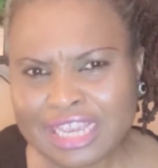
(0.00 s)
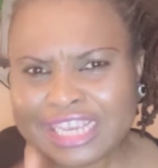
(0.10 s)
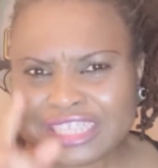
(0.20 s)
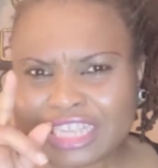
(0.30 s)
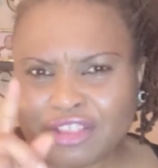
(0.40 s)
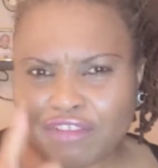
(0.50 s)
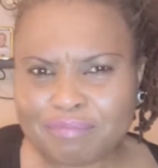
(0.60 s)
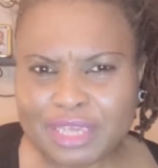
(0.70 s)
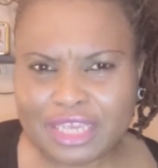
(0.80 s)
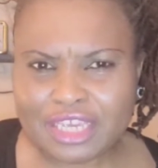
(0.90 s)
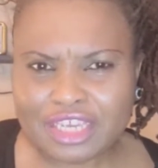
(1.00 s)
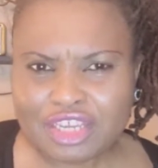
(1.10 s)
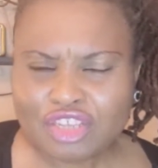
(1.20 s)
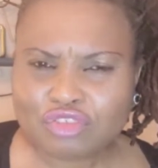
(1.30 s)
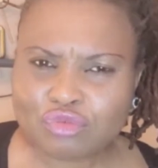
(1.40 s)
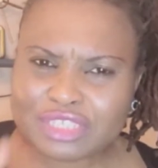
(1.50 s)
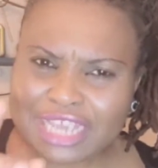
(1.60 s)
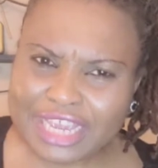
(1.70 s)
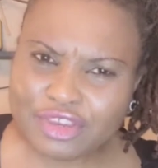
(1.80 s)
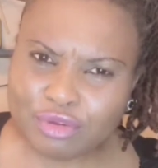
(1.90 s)
instead of me to
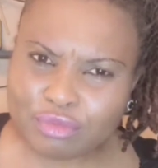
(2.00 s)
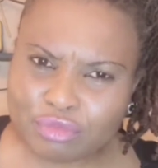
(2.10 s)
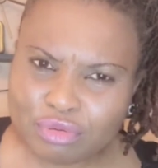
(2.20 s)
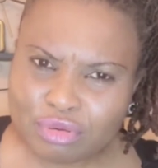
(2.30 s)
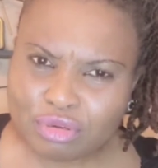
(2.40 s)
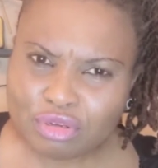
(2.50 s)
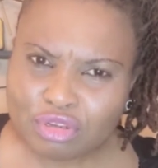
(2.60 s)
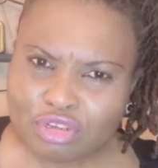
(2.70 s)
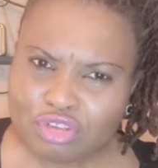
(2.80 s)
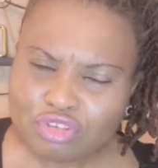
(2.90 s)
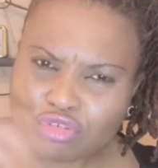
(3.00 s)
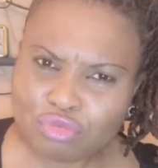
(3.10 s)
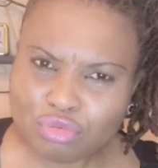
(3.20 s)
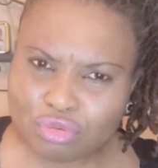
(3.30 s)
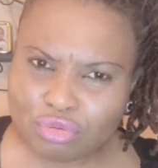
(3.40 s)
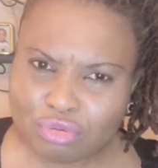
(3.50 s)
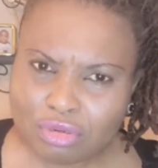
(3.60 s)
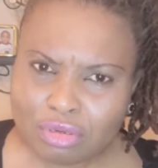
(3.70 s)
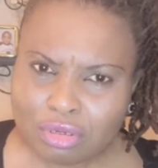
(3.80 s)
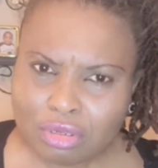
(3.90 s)
take you to
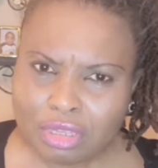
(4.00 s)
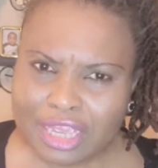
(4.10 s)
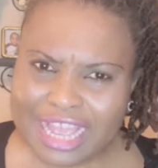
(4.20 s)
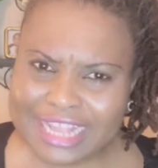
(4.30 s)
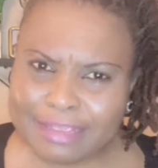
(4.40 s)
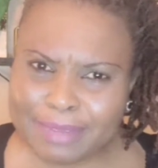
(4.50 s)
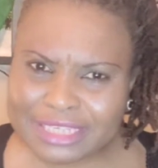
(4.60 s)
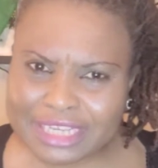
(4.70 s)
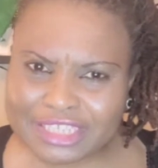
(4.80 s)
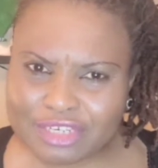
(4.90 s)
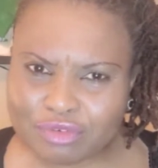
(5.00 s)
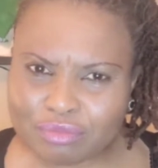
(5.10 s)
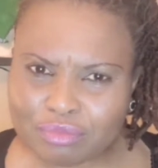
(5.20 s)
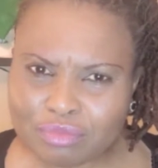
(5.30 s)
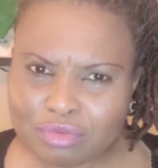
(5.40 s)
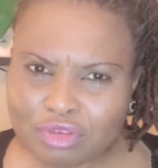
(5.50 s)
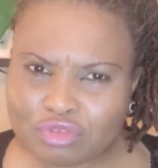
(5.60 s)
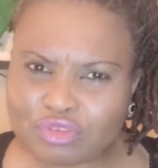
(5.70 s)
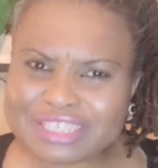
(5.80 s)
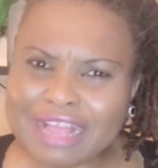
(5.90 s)
an emergency room
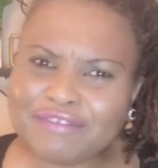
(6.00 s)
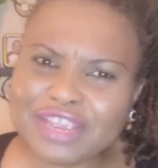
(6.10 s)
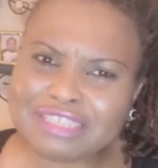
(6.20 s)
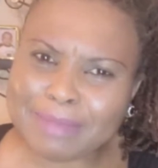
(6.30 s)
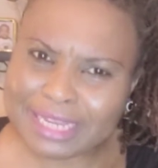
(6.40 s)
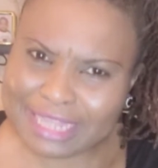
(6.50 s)
to salvage my